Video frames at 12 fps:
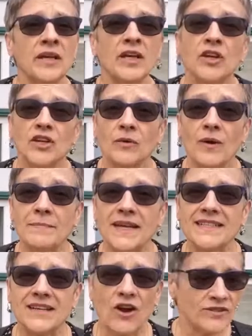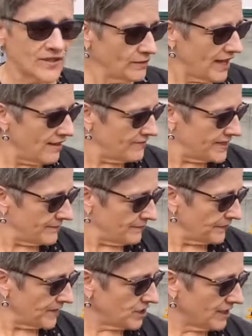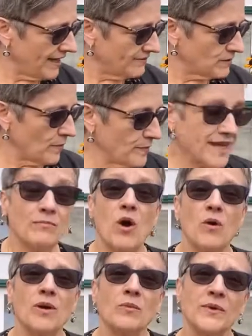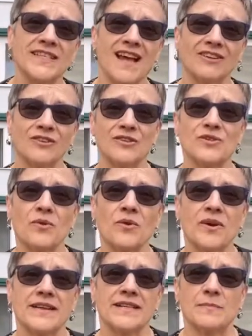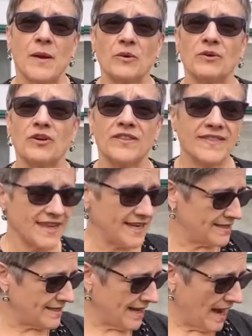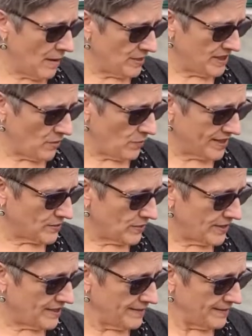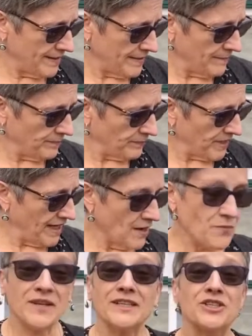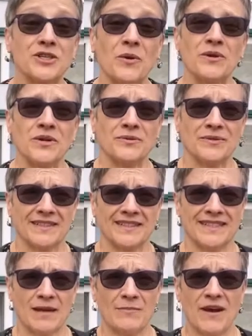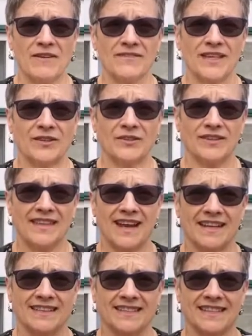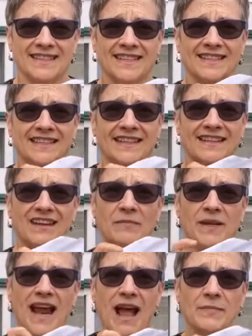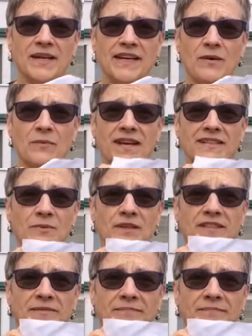You know what Maisie also loves? She loves when we come home and we tell her stories about good things that happened at Westwood. And I want to show you some of the good things that have been happening at Westwood.